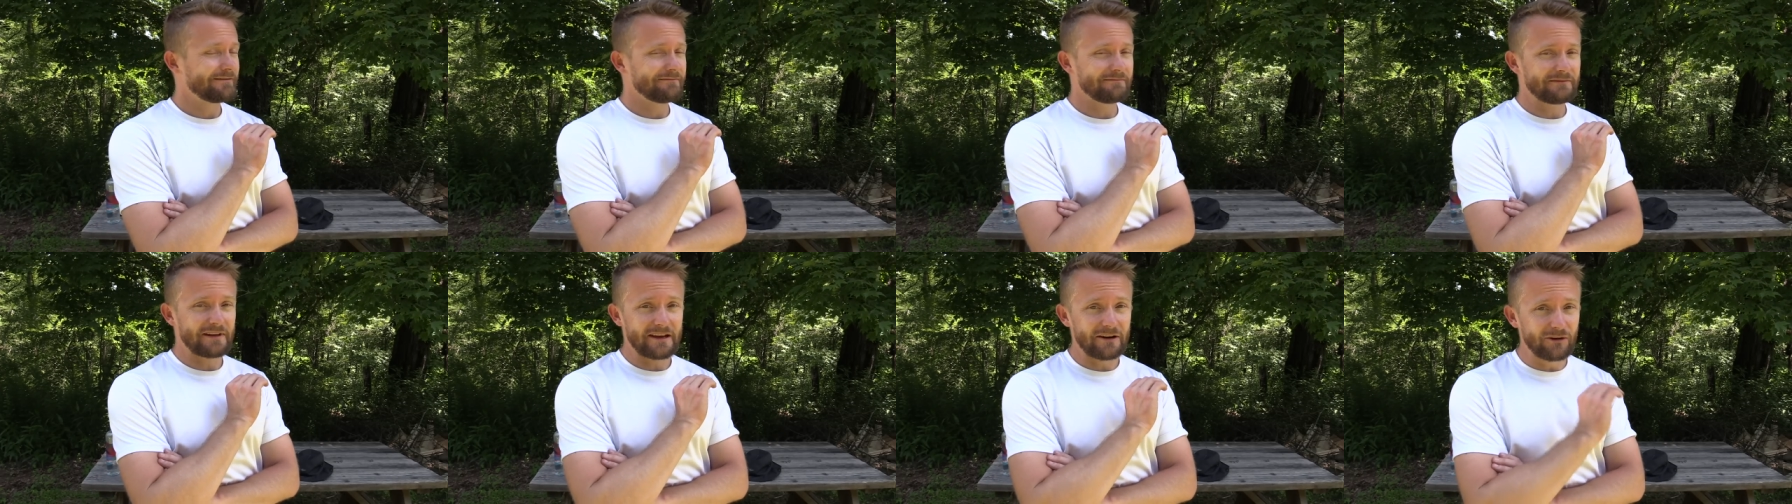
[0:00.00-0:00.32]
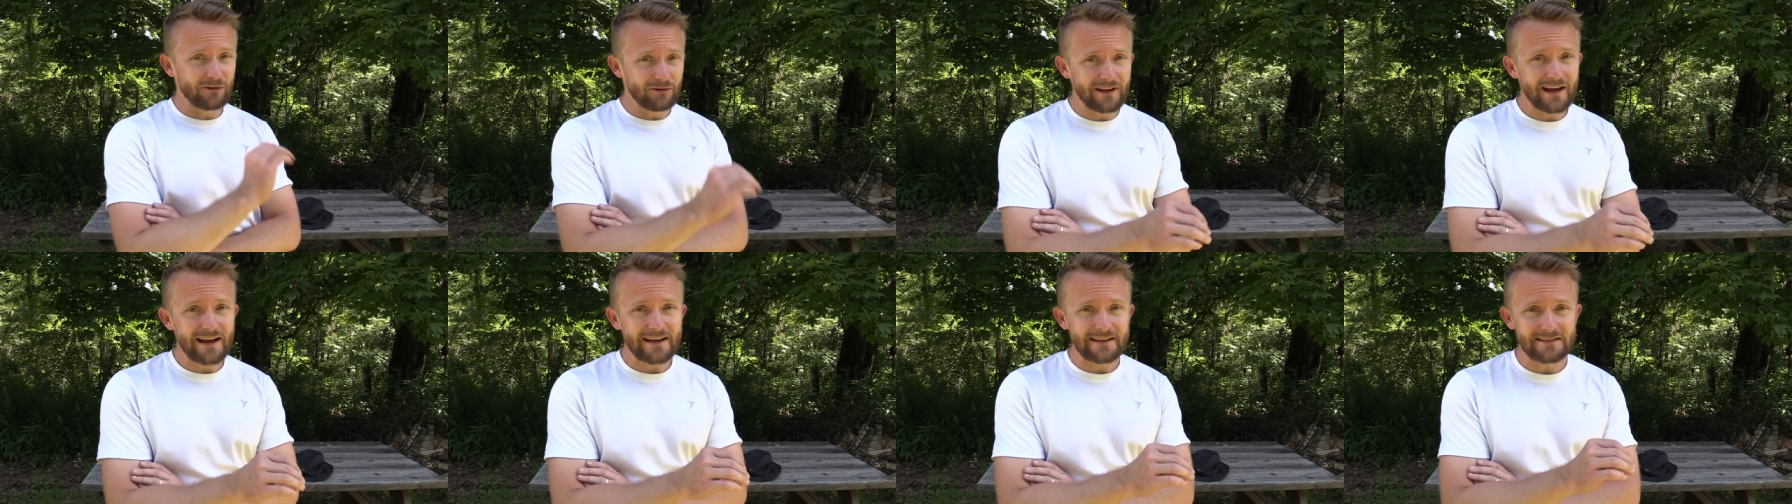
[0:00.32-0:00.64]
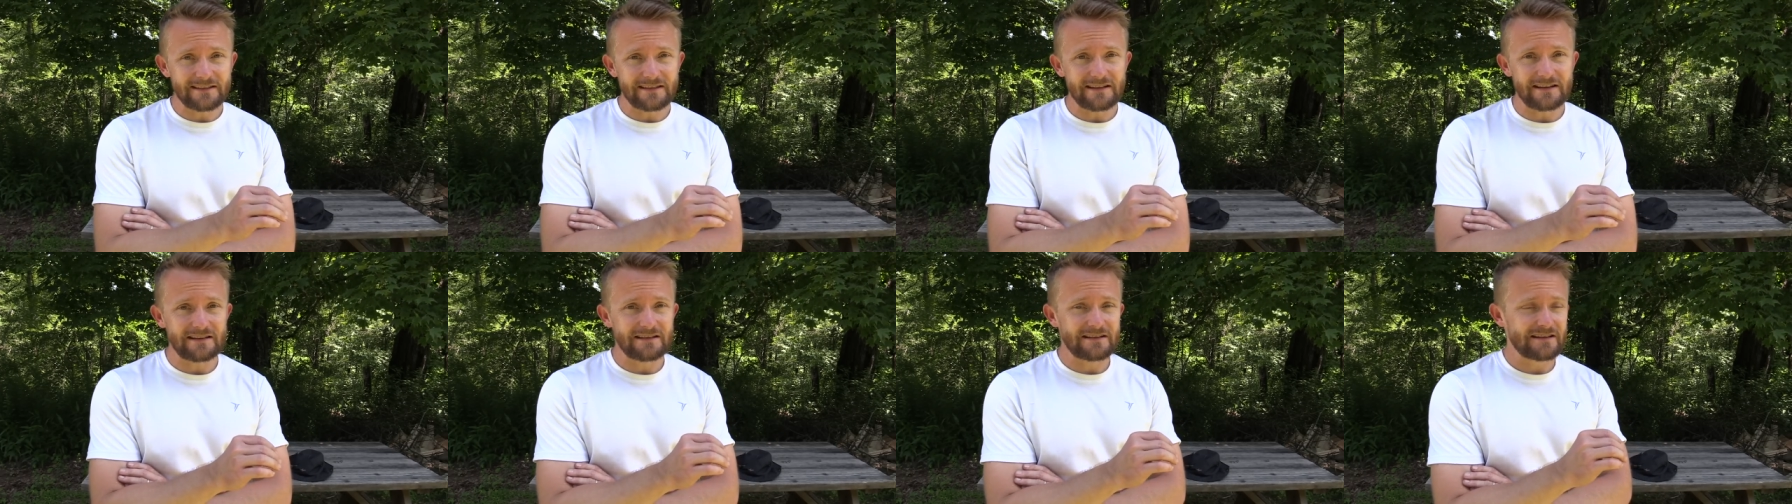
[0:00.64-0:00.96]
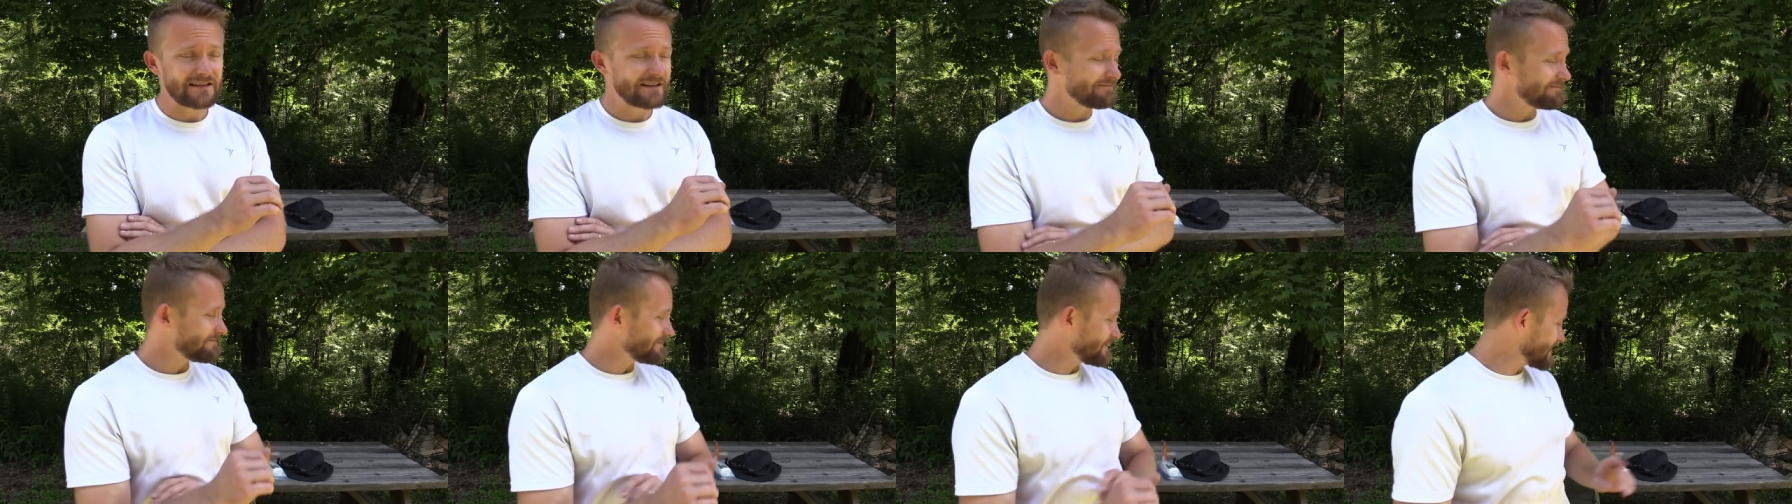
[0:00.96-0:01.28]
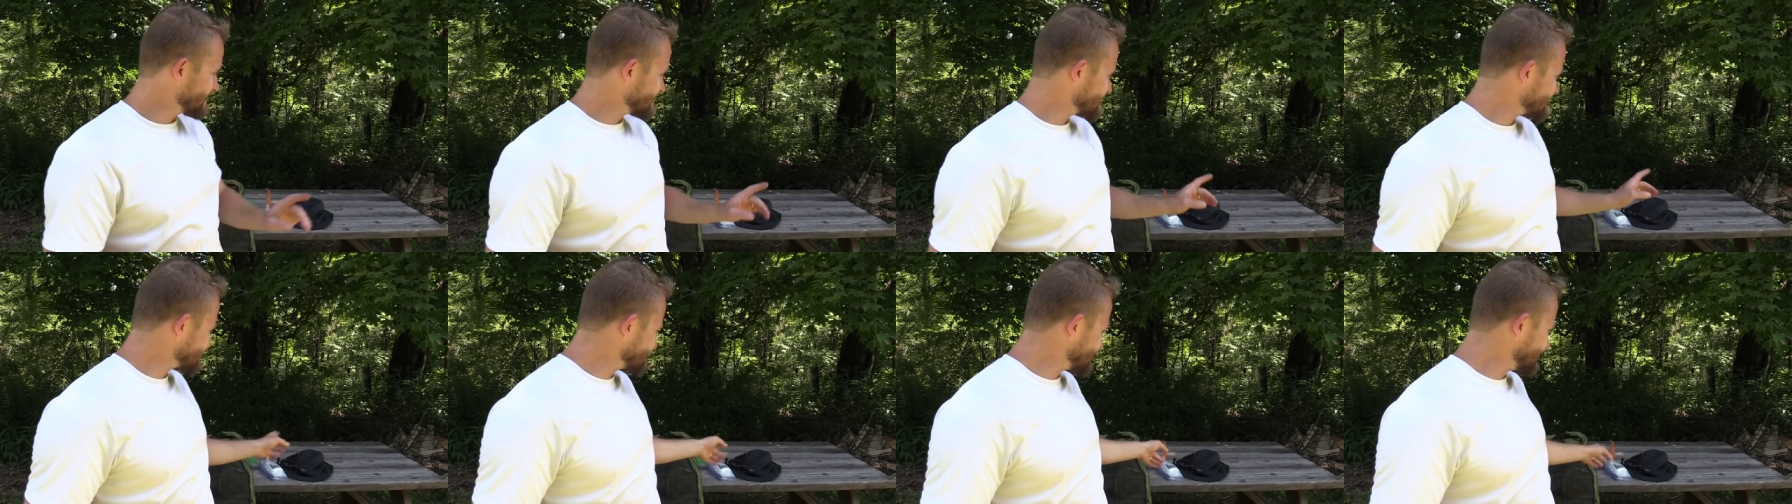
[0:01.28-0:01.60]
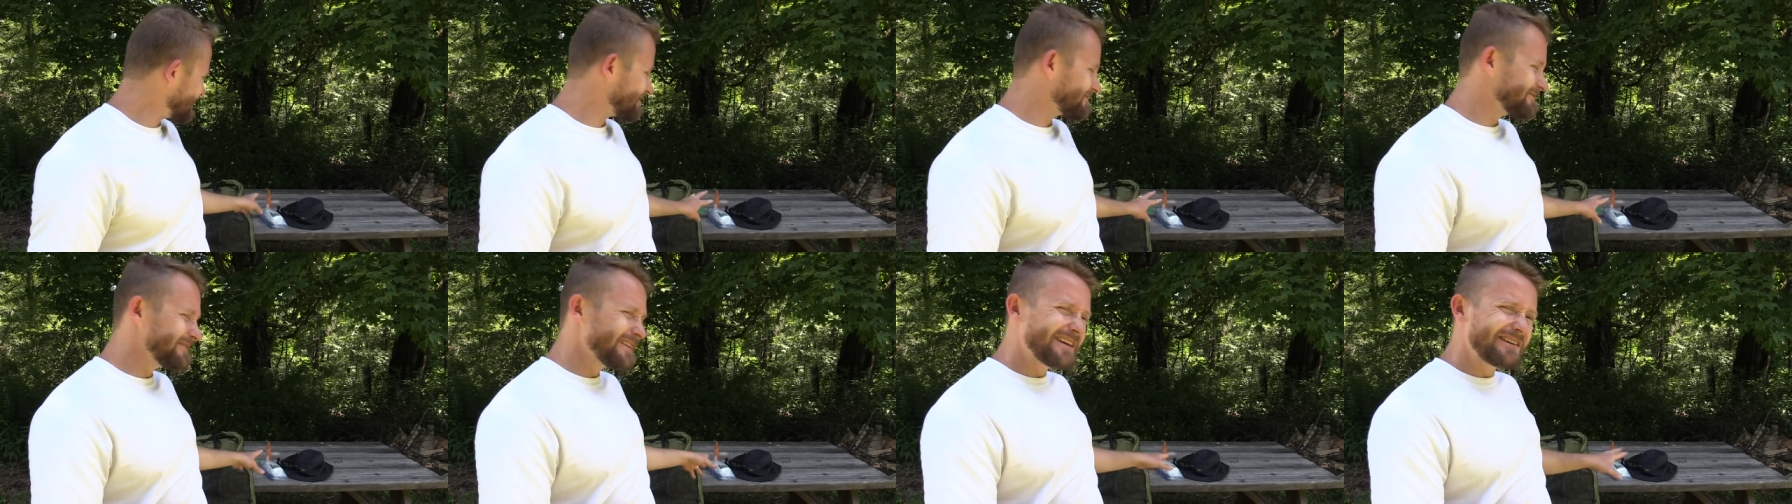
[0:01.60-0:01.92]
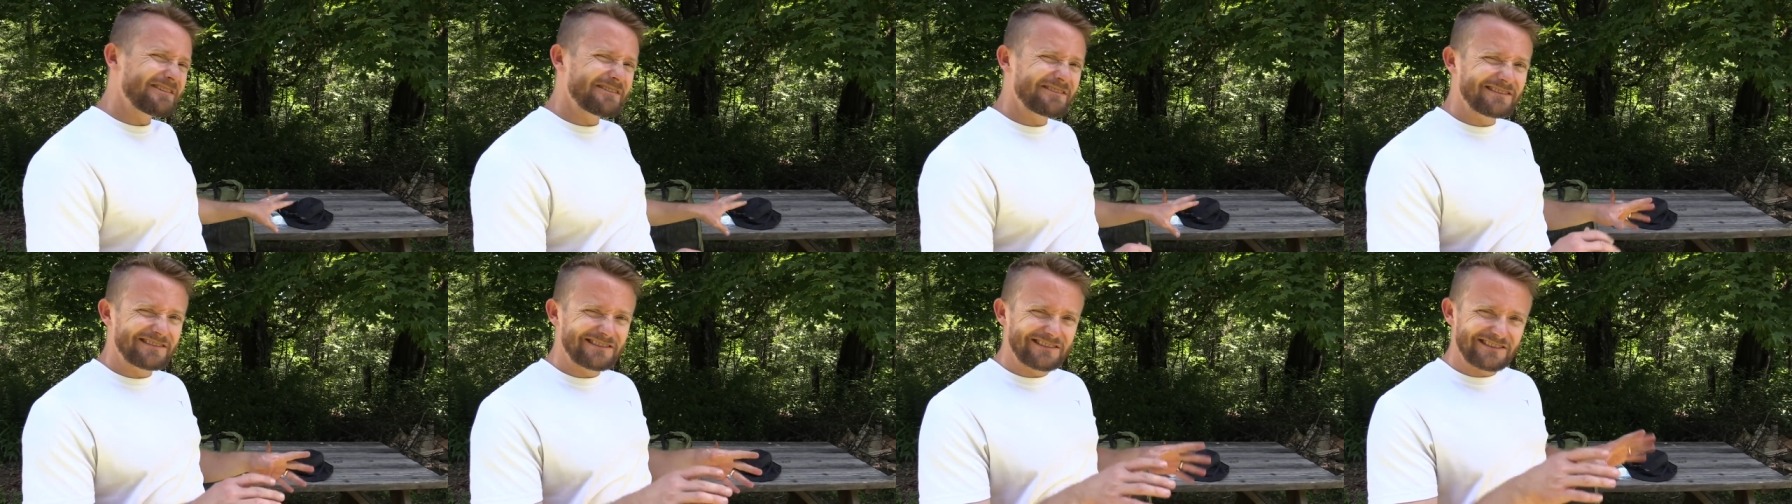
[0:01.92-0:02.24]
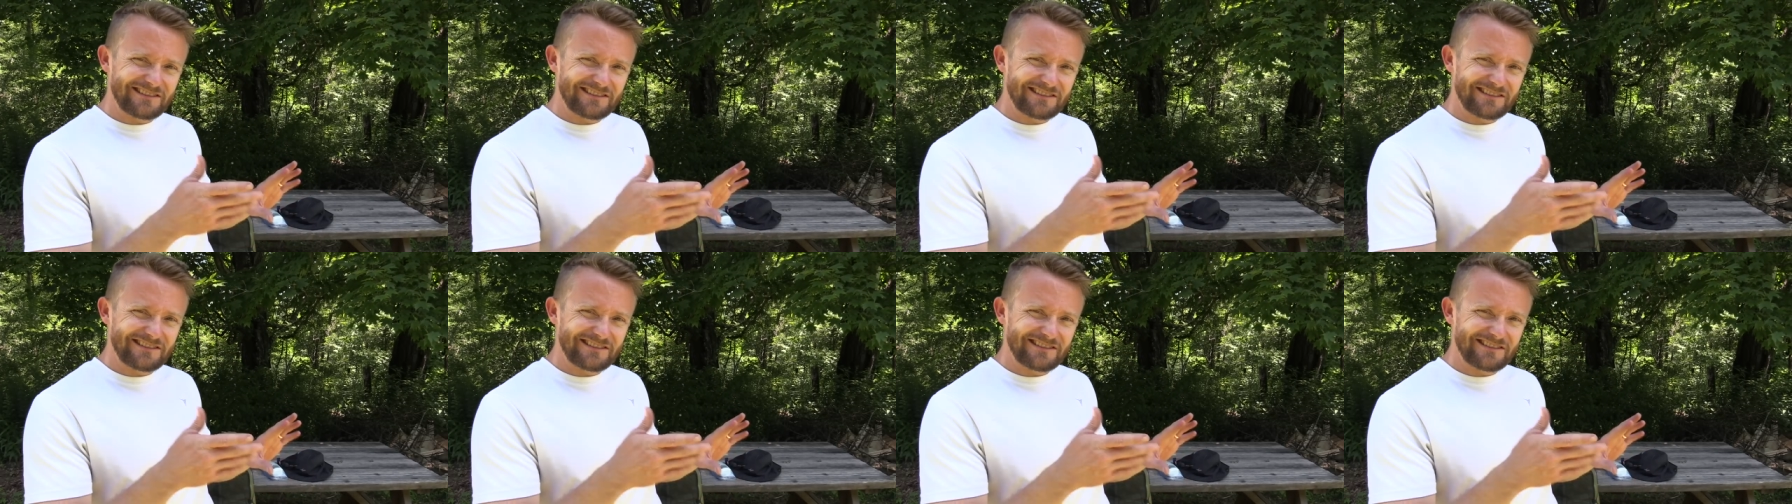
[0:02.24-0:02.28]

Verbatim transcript: They don't like DEET. This stuff, they